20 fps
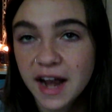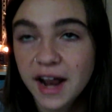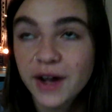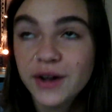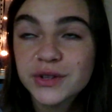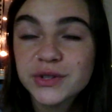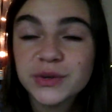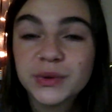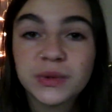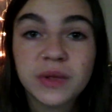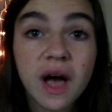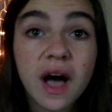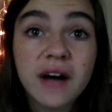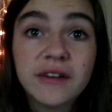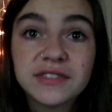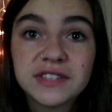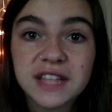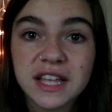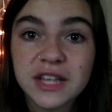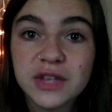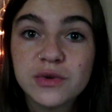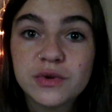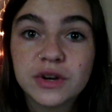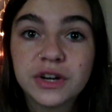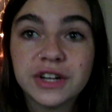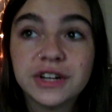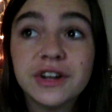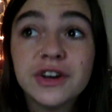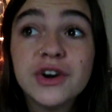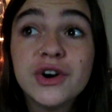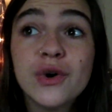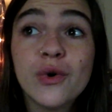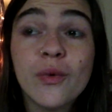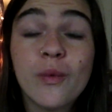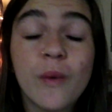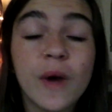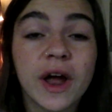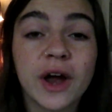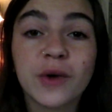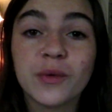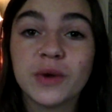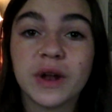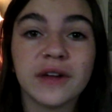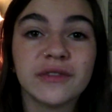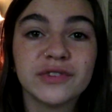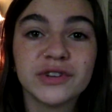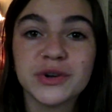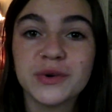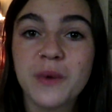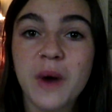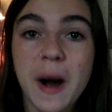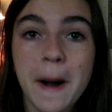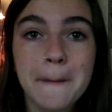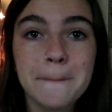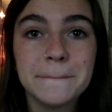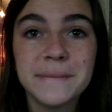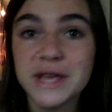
I also loved that you could wear whatever you want,